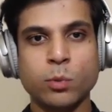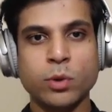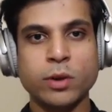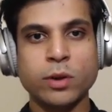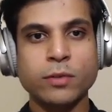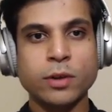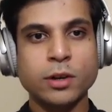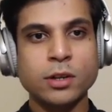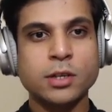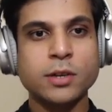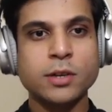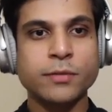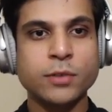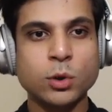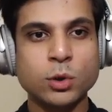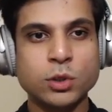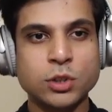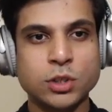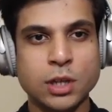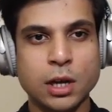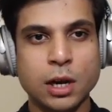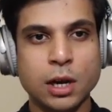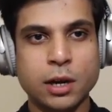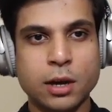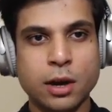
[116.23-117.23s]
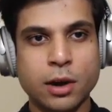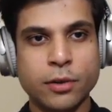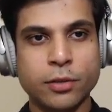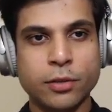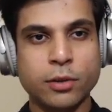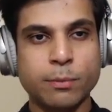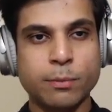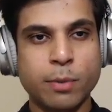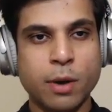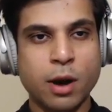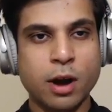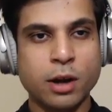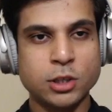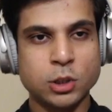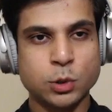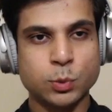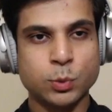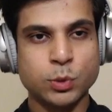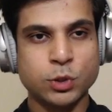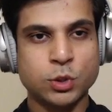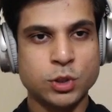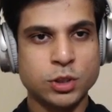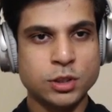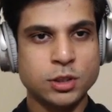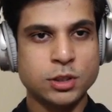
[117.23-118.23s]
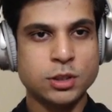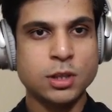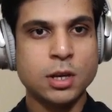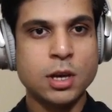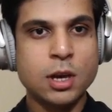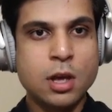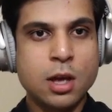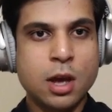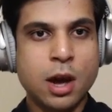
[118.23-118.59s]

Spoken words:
We've interviewed Zilliqa in the past, which is,